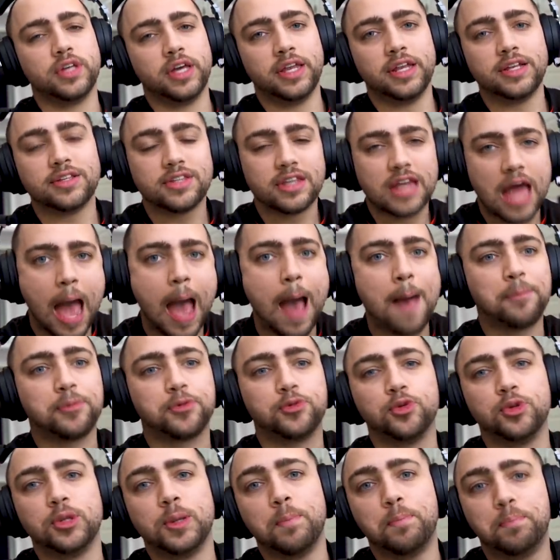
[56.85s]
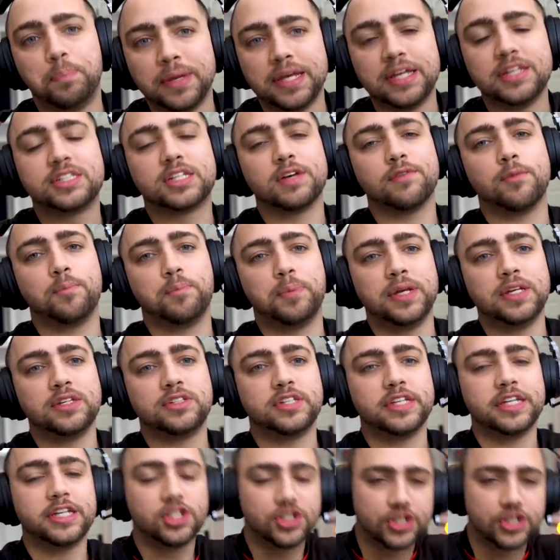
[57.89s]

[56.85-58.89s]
It is an absolutely beast of a PC.